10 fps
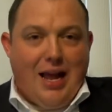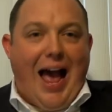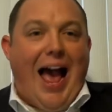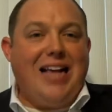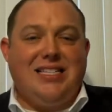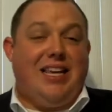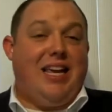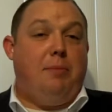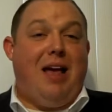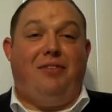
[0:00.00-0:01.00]
asking
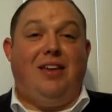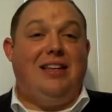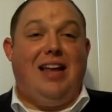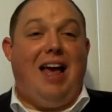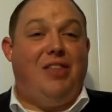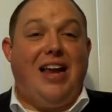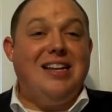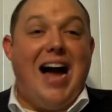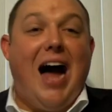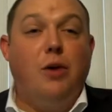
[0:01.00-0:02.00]
him, have, he, have they
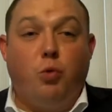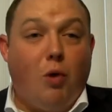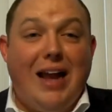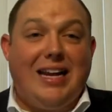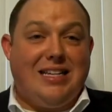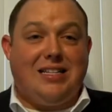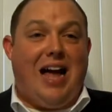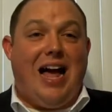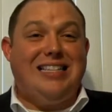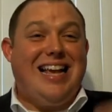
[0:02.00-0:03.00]
not
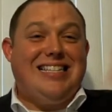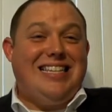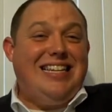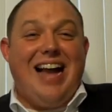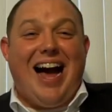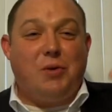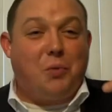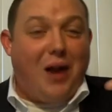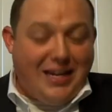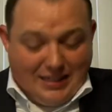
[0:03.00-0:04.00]
recognized, has he not
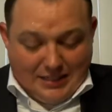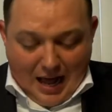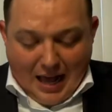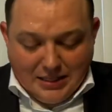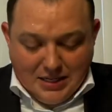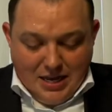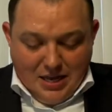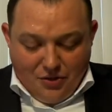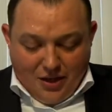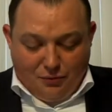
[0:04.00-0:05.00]
recognized
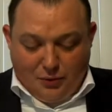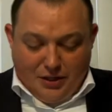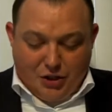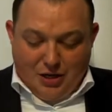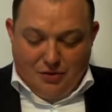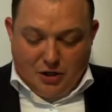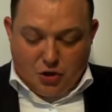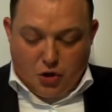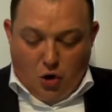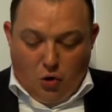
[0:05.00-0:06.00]
the affliction of their
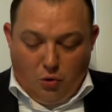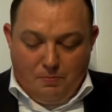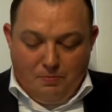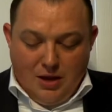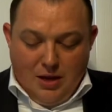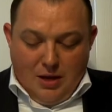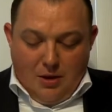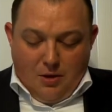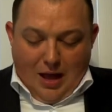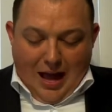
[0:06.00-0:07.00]
soul?
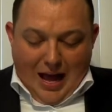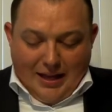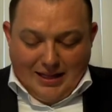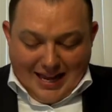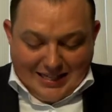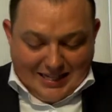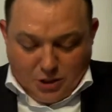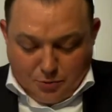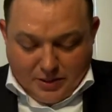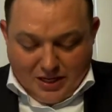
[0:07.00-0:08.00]
uh, they said
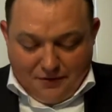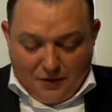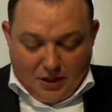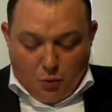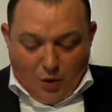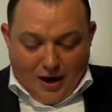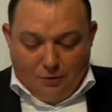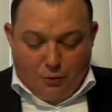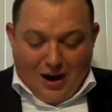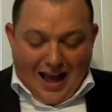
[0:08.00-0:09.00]
specifically,
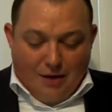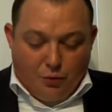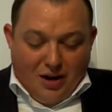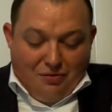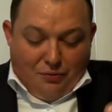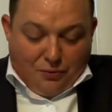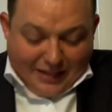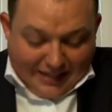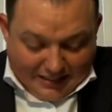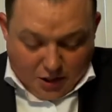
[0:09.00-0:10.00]
Wherefore have we
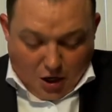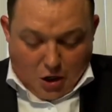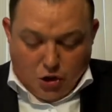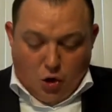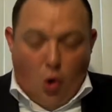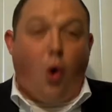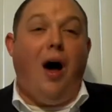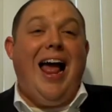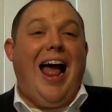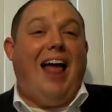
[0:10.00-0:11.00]
afflicted our soul,
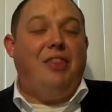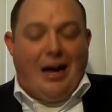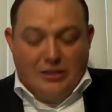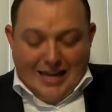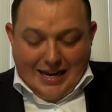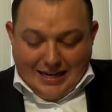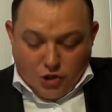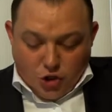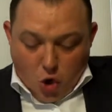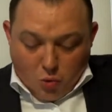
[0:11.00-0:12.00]
and thou
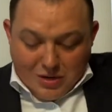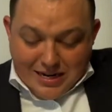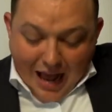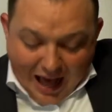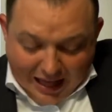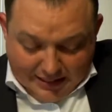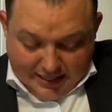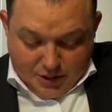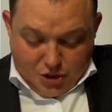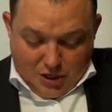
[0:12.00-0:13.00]
takest no
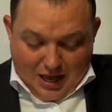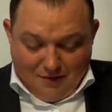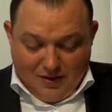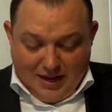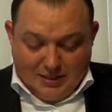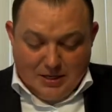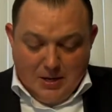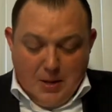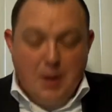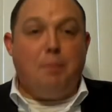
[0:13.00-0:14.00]
knowledge of it?
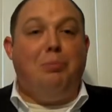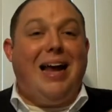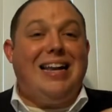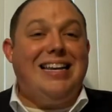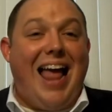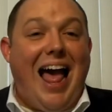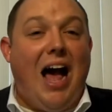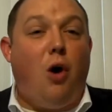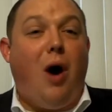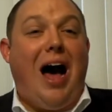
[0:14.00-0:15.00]
But
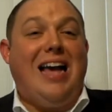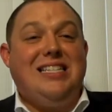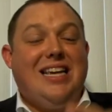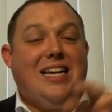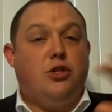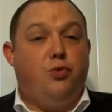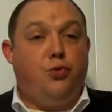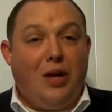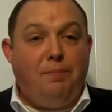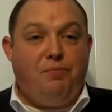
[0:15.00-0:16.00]
now Isaiah's
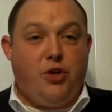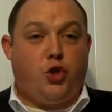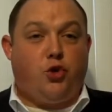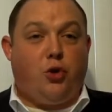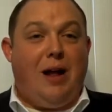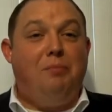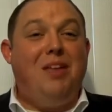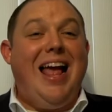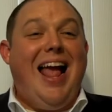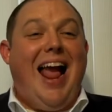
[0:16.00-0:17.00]
flipped the script
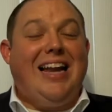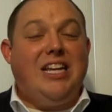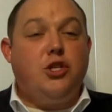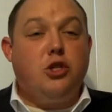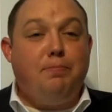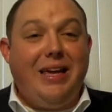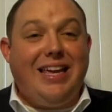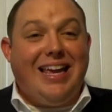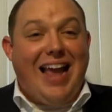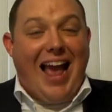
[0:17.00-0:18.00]
and he's
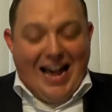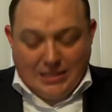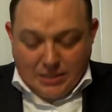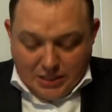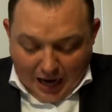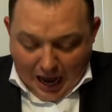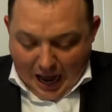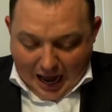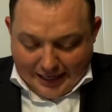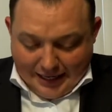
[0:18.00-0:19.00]
speaking as
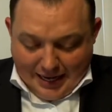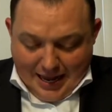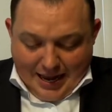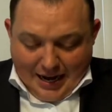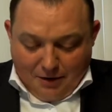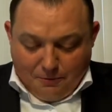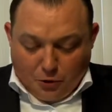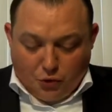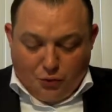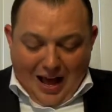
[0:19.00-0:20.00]
God. In
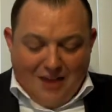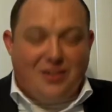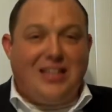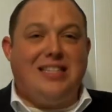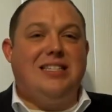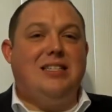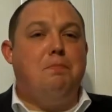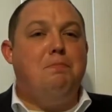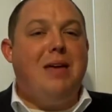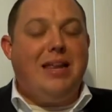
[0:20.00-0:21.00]
verse 5, he's
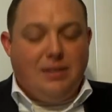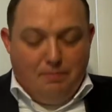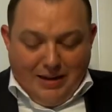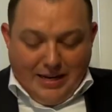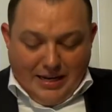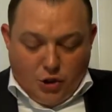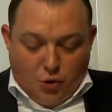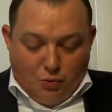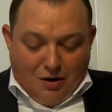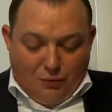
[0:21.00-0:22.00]
meant, meaning
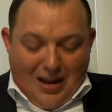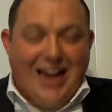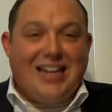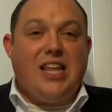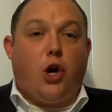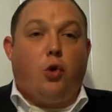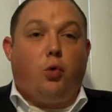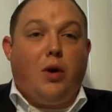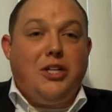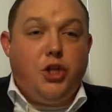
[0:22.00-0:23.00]
to reflect their
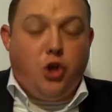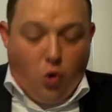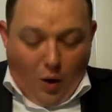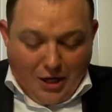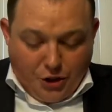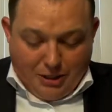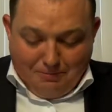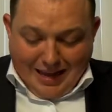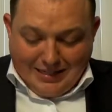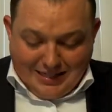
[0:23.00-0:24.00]
original question
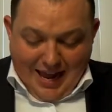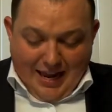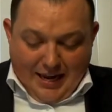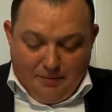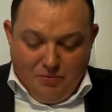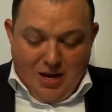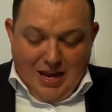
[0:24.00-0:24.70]
by saying,